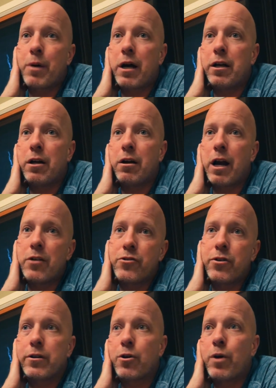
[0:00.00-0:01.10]
somebody or
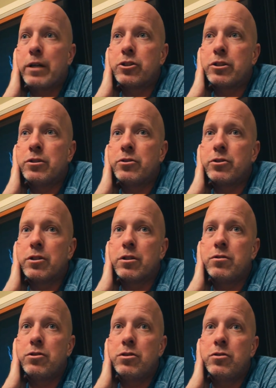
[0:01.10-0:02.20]
answer their
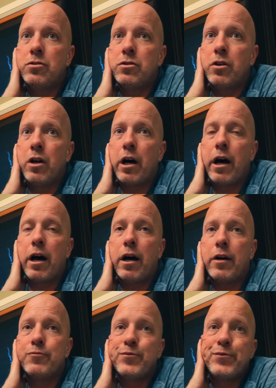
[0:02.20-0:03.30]
questions or,
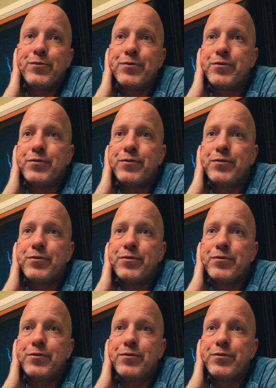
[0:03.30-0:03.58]
uh,